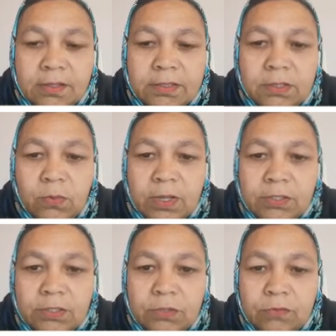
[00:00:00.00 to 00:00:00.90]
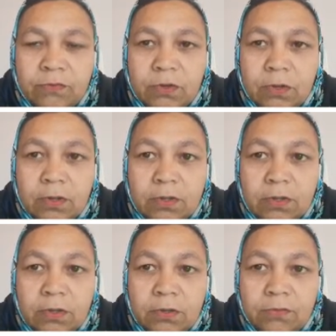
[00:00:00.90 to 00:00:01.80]
So once
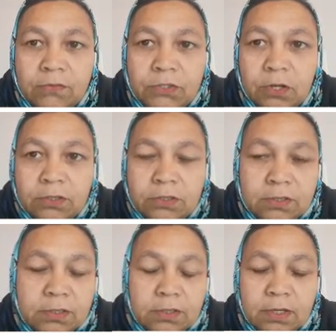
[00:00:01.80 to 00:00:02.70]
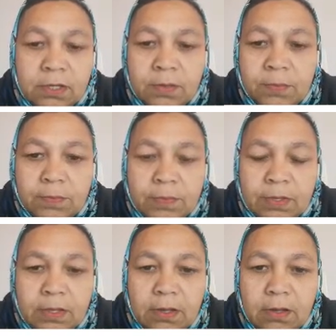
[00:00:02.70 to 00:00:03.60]
you've started
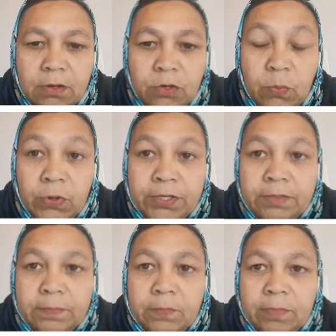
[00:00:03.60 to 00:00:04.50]
on your body,